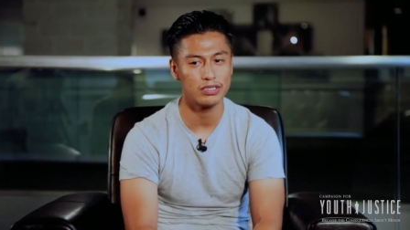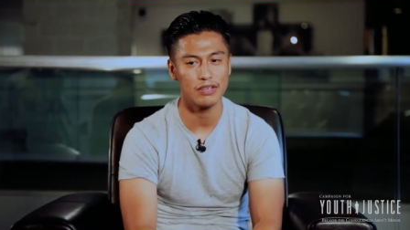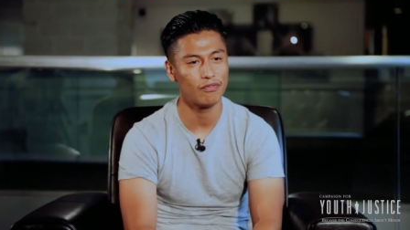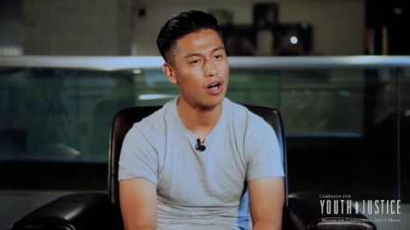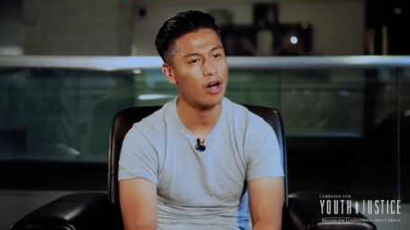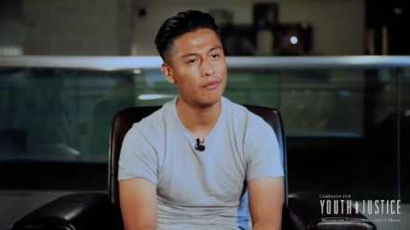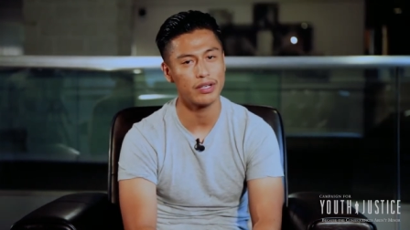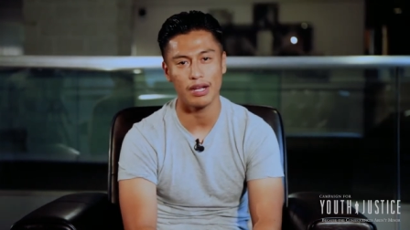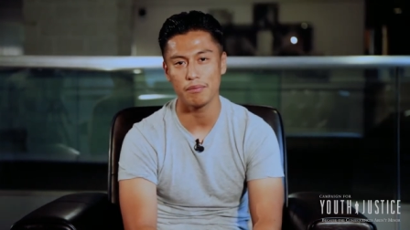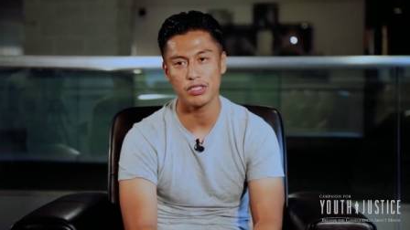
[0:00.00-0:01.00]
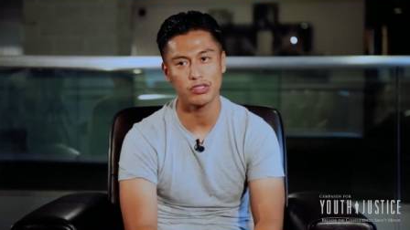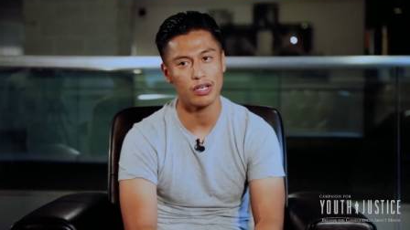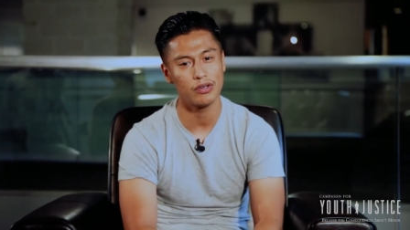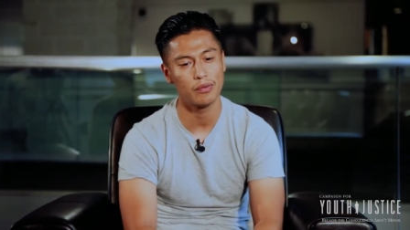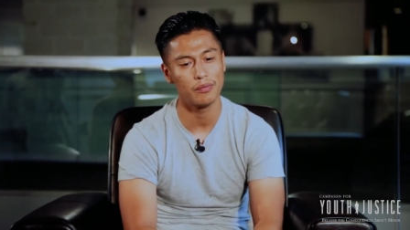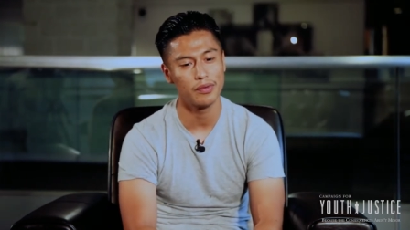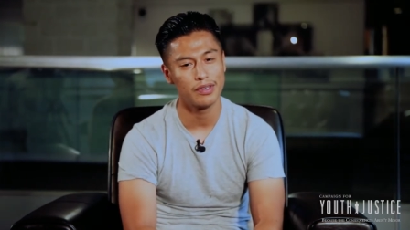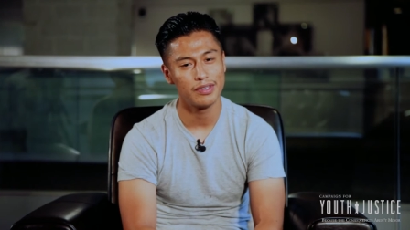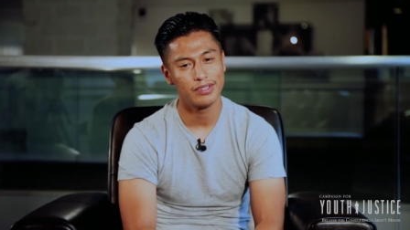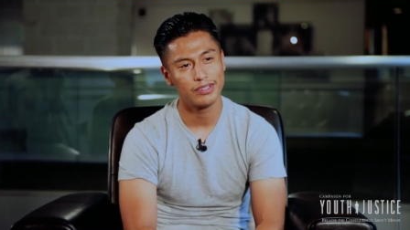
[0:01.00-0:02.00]
involved and I'm just trying to,
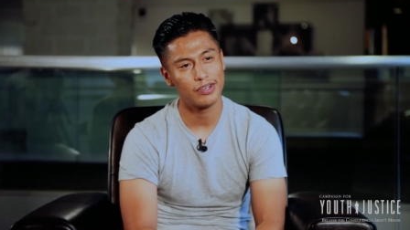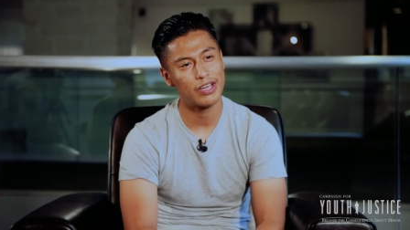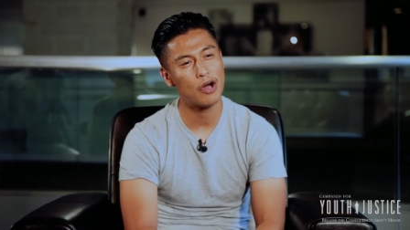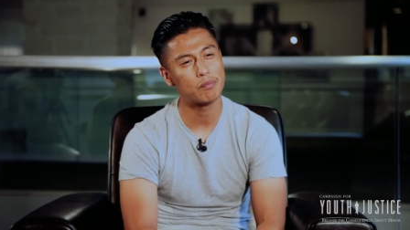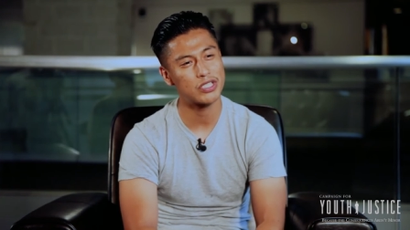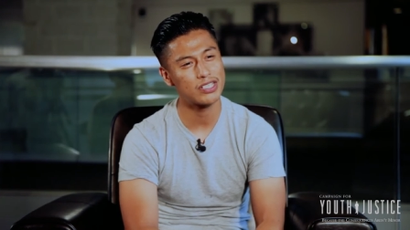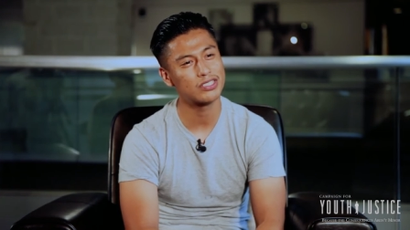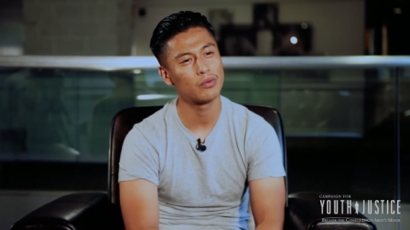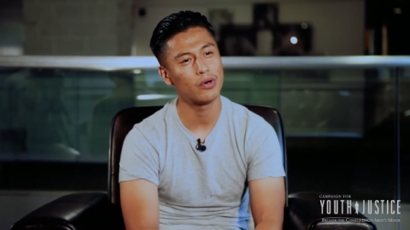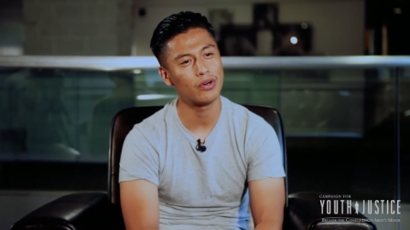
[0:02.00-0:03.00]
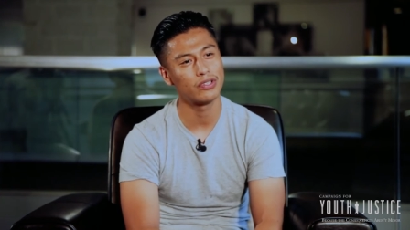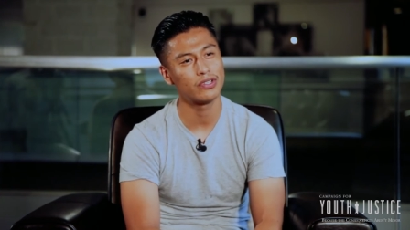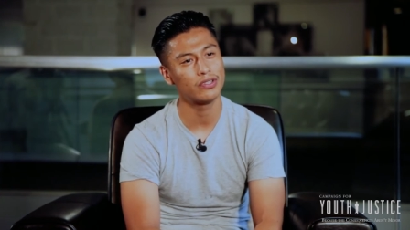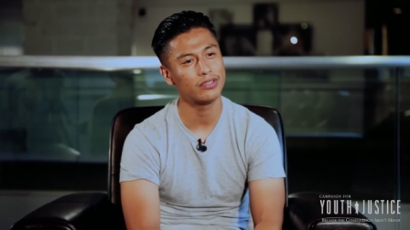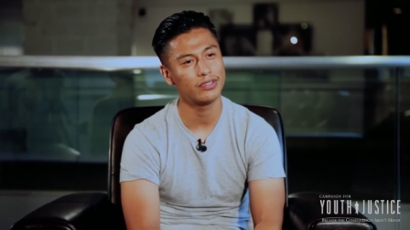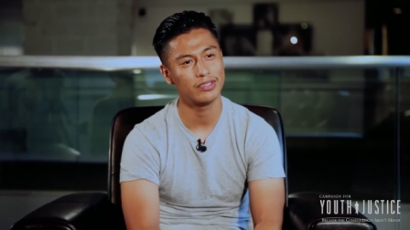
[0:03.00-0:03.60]
you know, help change the world, you know.